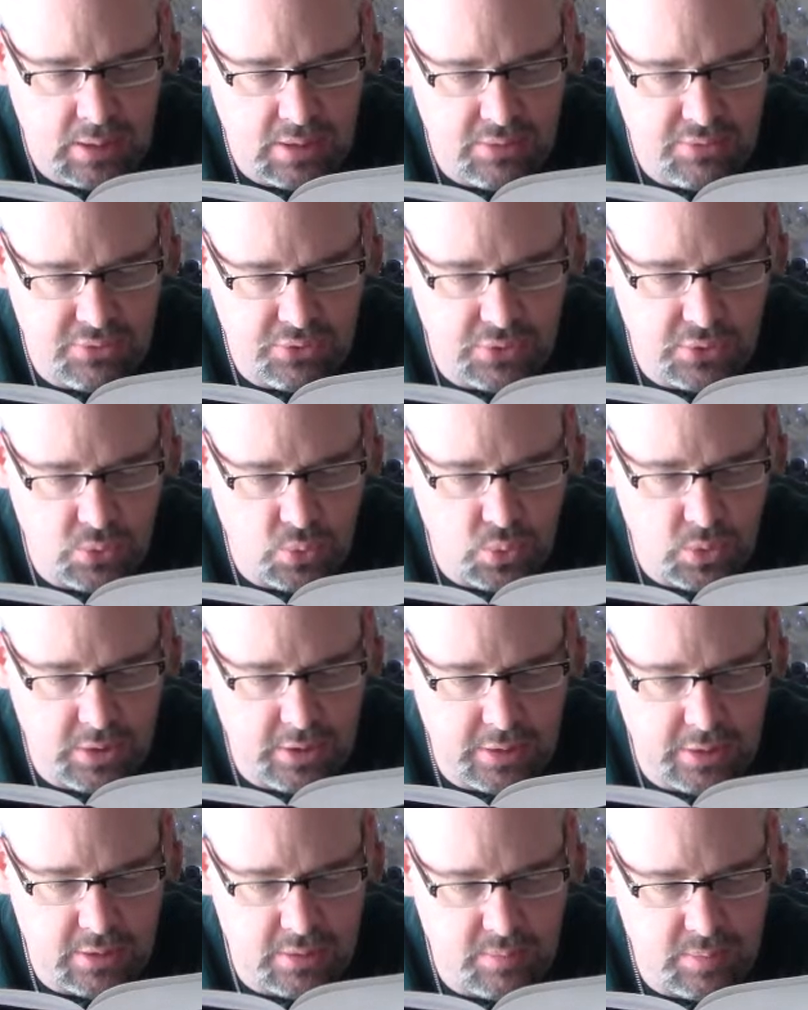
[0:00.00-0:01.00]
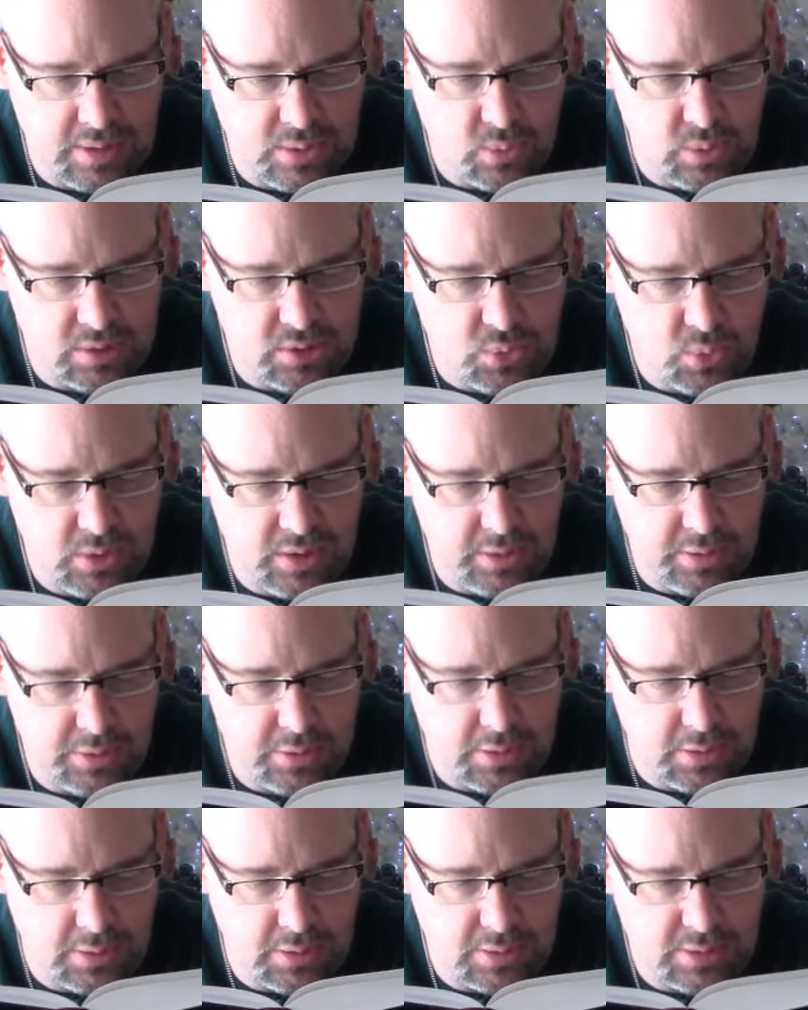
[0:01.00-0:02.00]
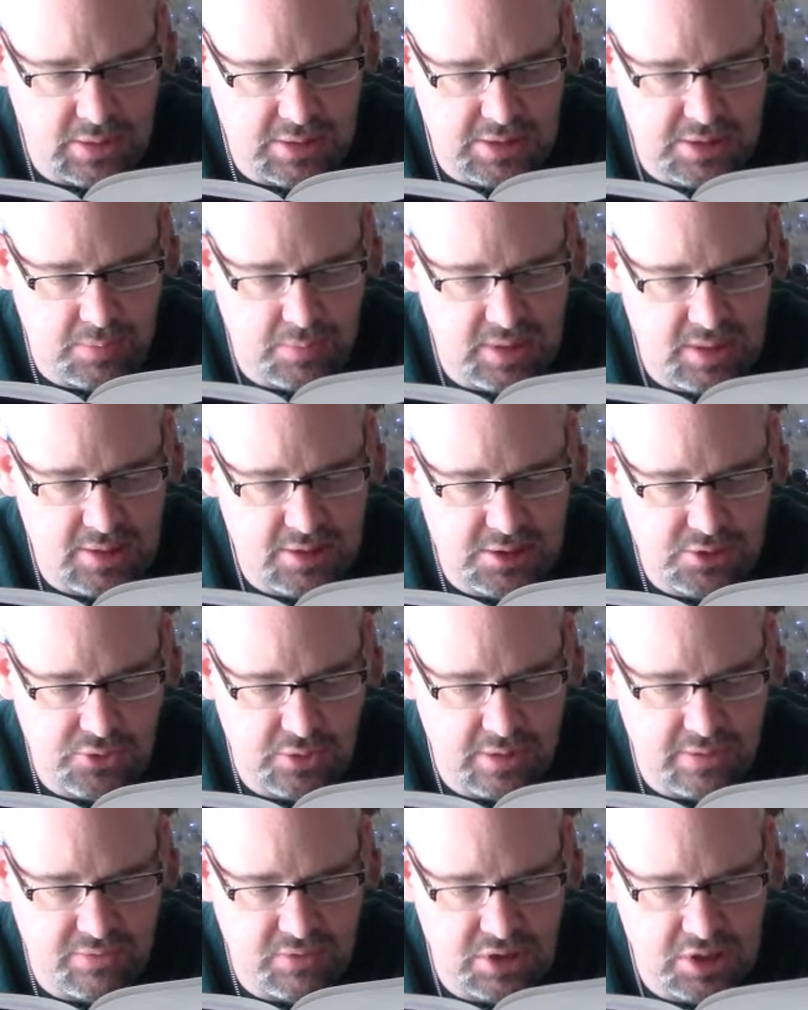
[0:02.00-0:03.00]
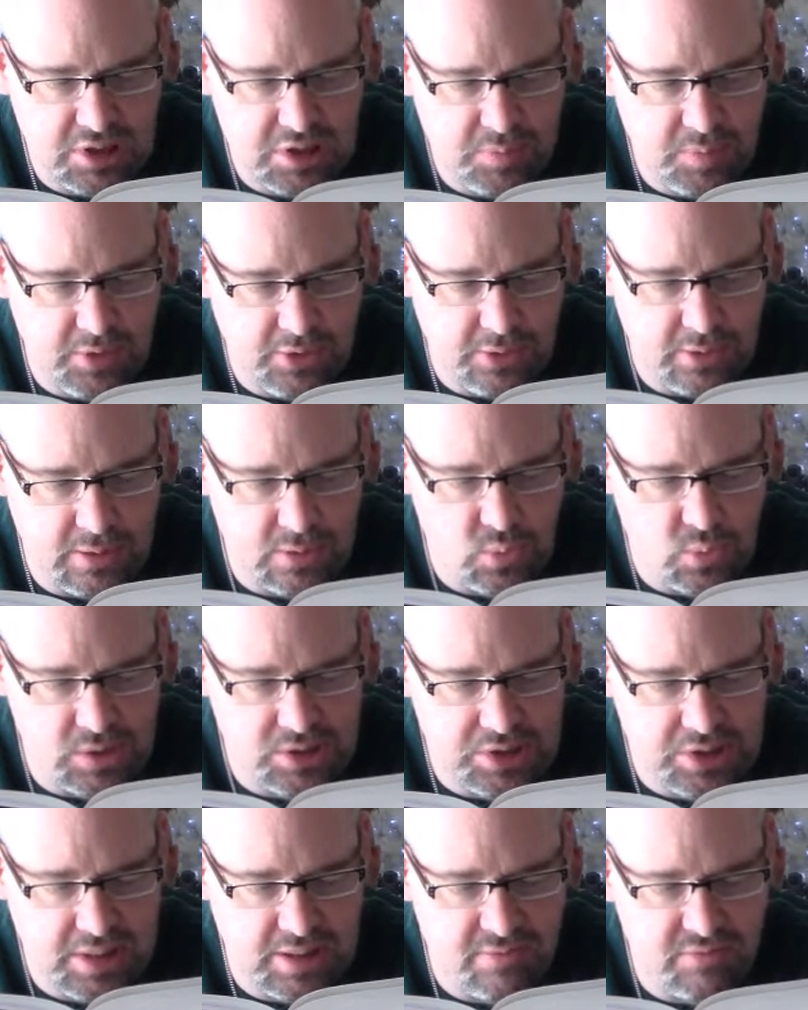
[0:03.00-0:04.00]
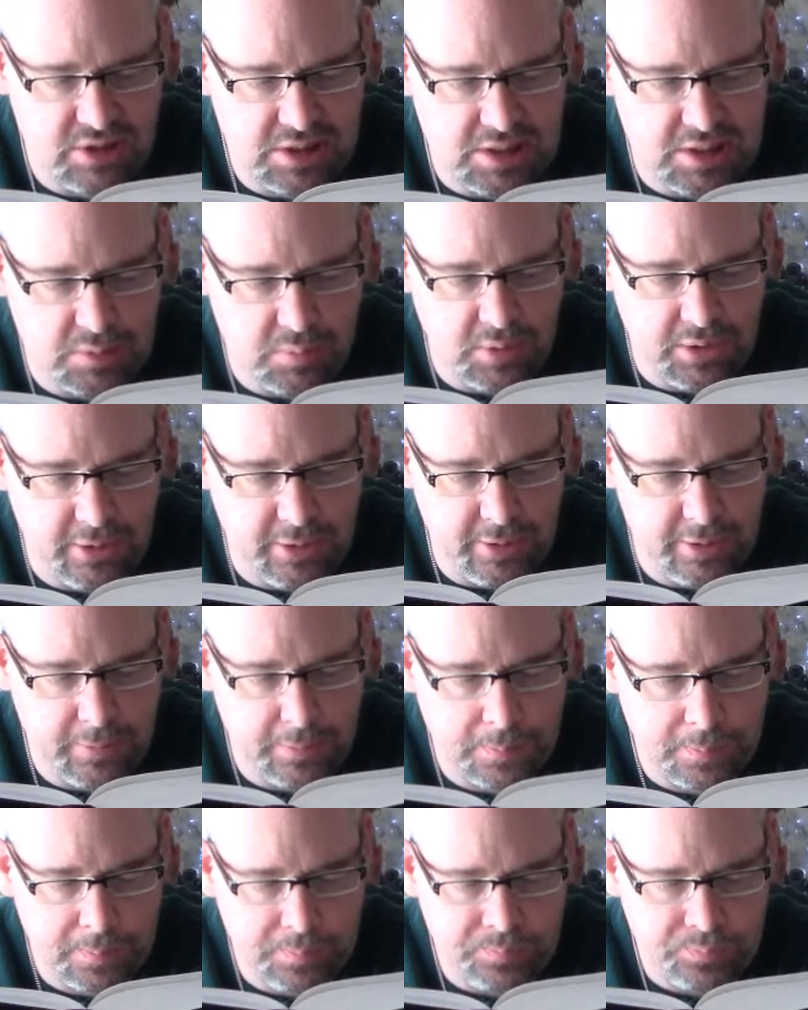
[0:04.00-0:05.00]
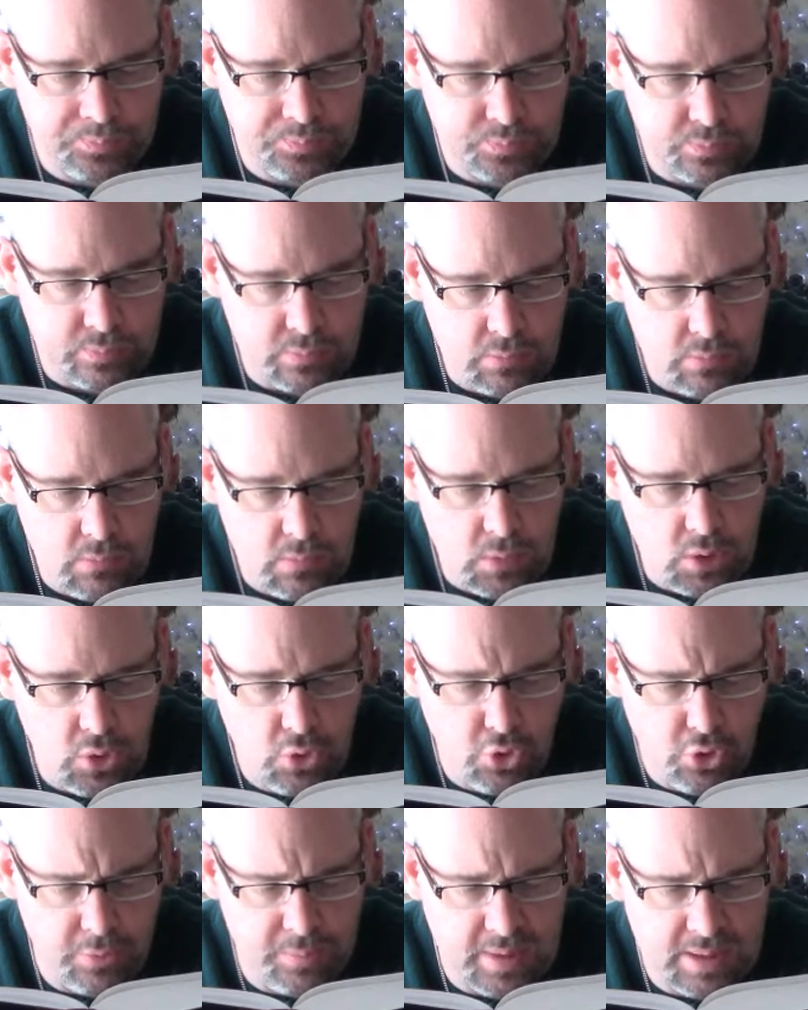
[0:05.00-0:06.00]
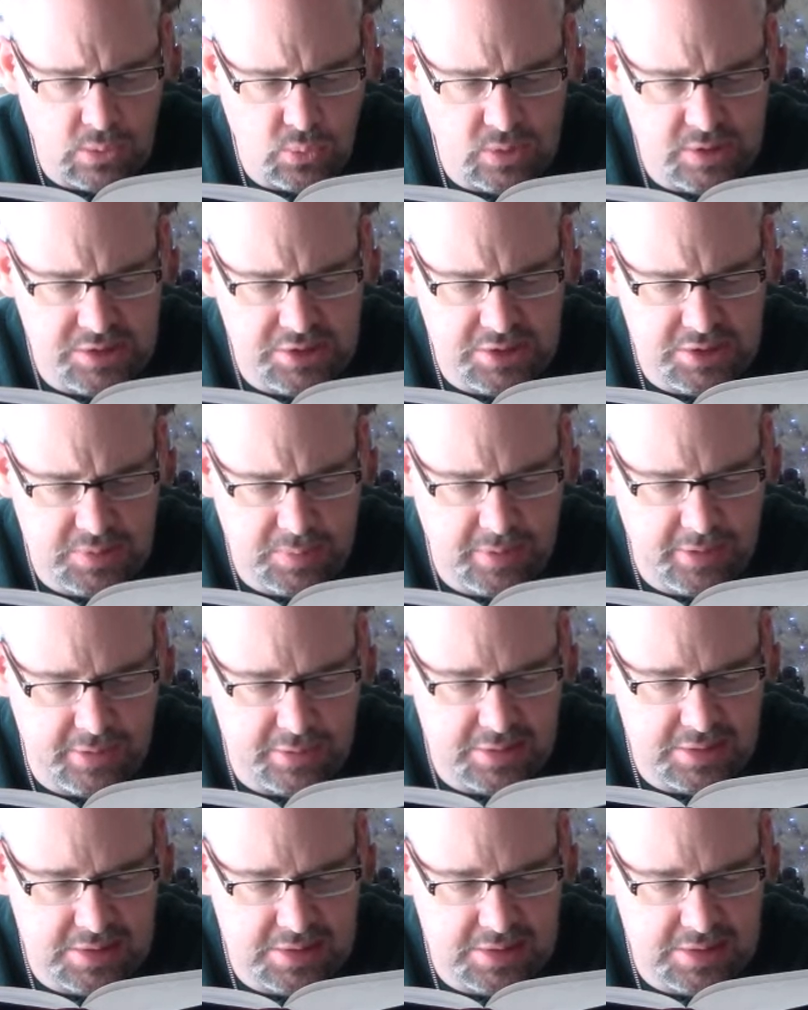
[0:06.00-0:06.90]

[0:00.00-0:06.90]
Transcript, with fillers: For the Word by which we are called is a ministry of the Spirit which gives the Spirit, or by which the Spirit is